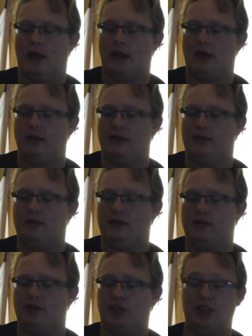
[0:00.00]
and
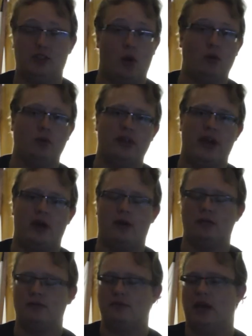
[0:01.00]
she's old
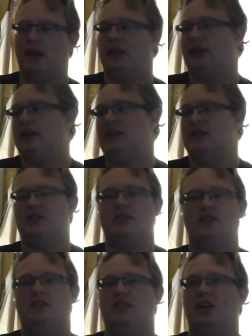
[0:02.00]
now, and
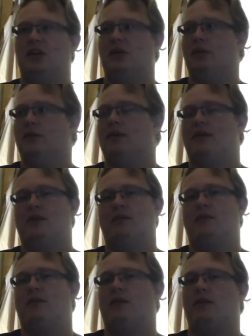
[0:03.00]
he's still
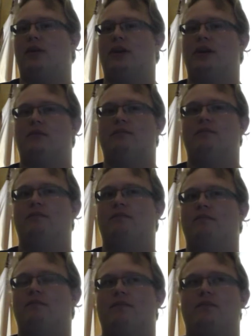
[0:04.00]
30
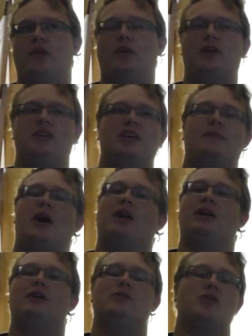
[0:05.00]
some
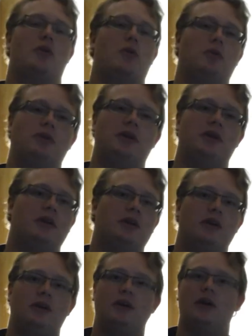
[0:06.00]
odd years old,
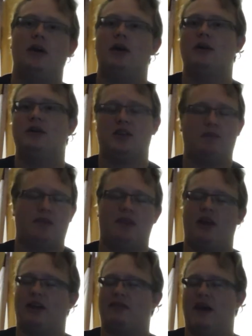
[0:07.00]

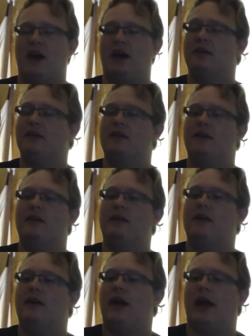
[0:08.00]
something like that,
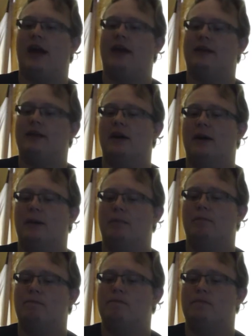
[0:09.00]
and
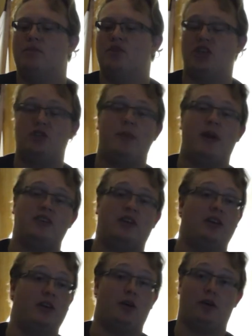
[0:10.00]
she's
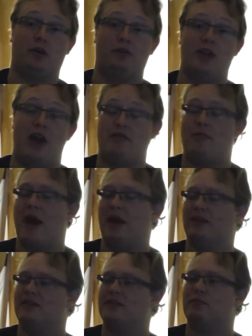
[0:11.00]
basically on her
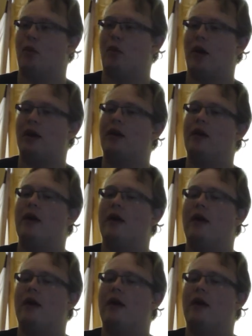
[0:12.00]
deathbed at this point.